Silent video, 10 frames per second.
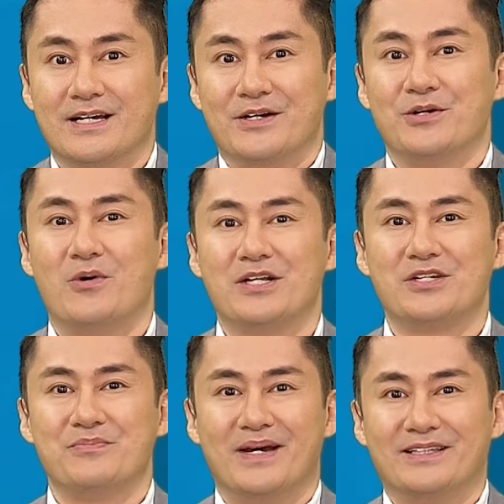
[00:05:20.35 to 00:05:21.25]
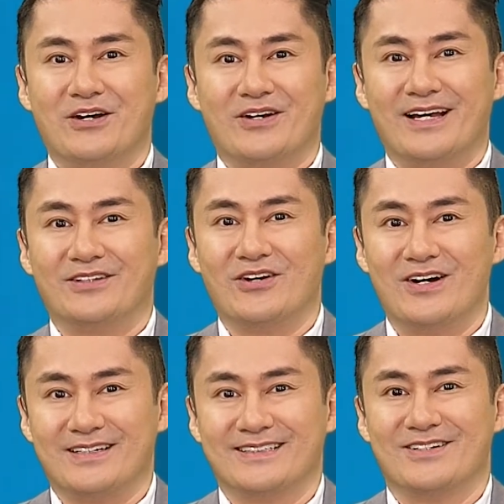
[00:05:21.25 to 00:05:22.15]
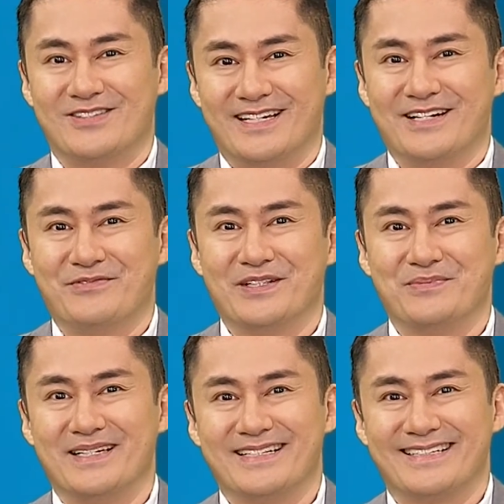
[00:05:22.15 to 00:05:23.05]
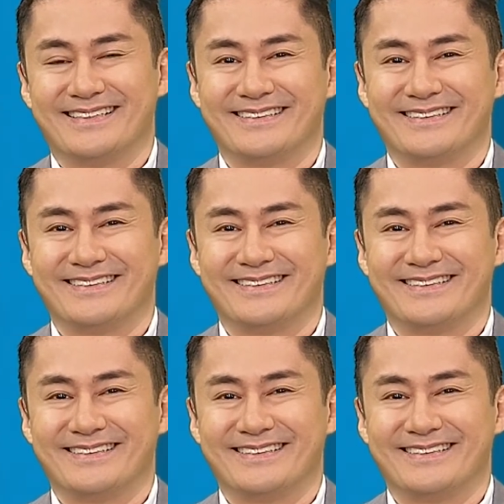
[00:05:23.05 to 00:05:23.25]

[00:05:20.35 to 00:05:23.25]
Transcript: You're watching Med Talk Health Talk on CNN Philippines.